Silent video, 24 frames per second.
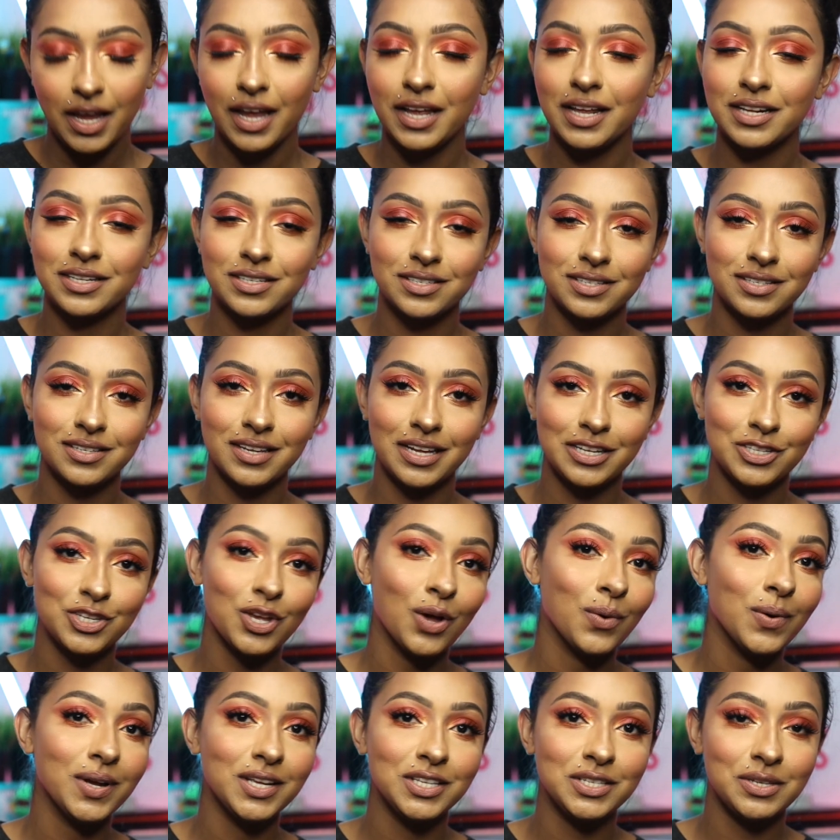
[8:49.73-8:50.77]
It's
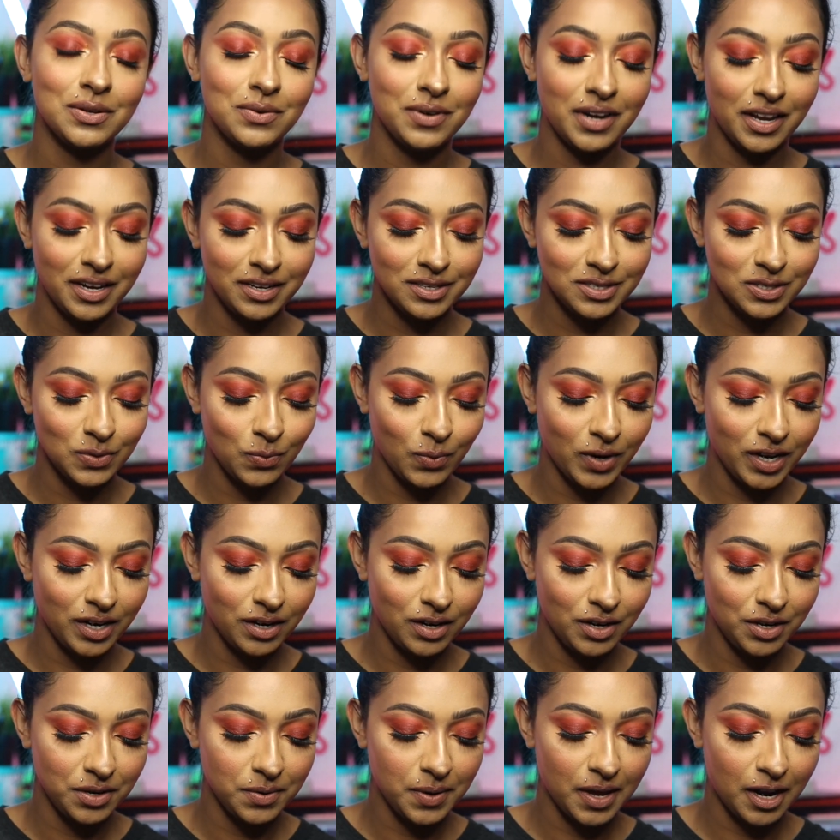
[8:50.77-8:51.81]
always so nice when
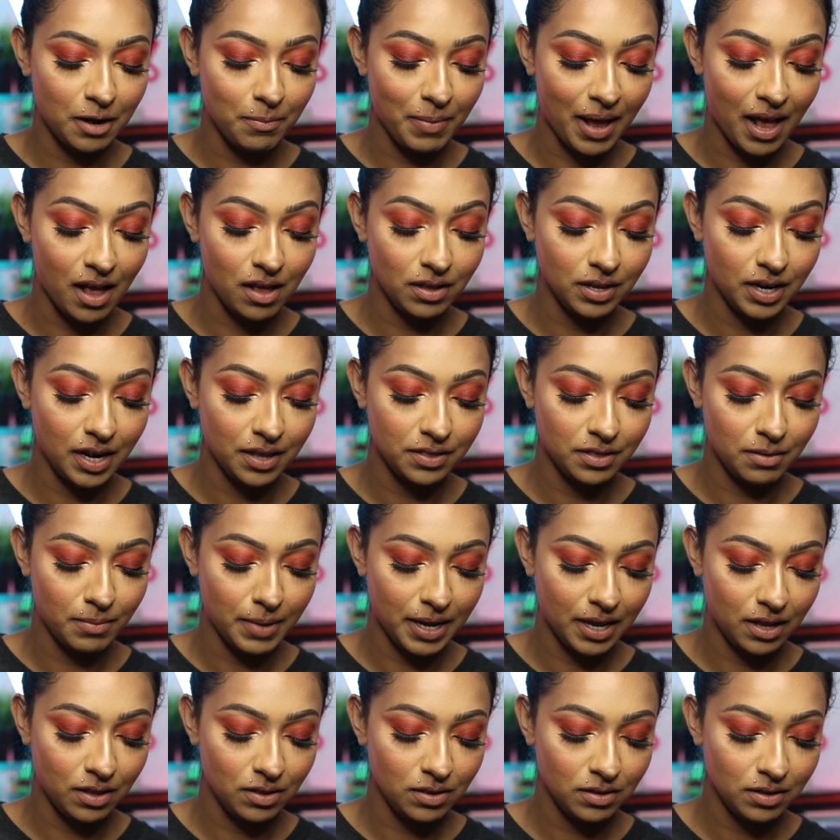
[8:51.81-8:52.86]
you get a palette in the
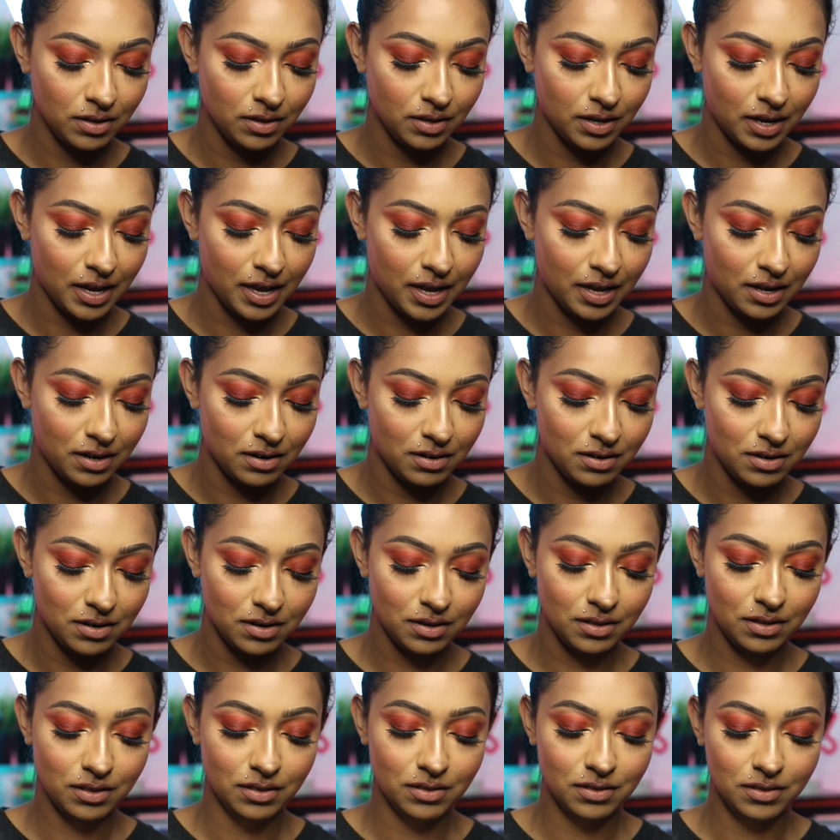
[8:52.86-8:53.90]
mail and
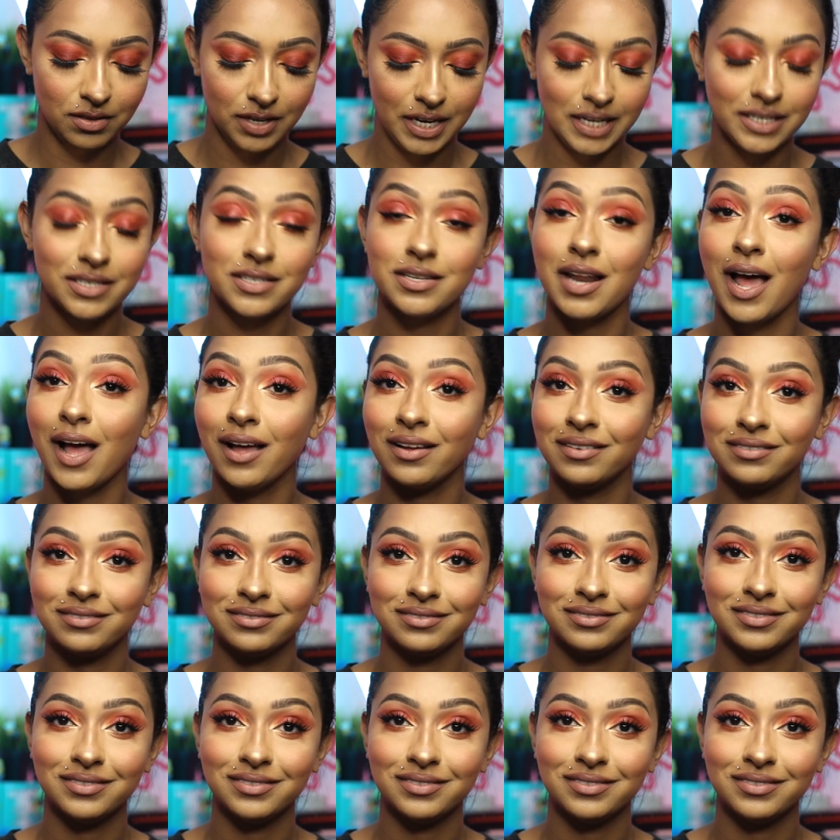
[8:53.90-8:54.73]
it's not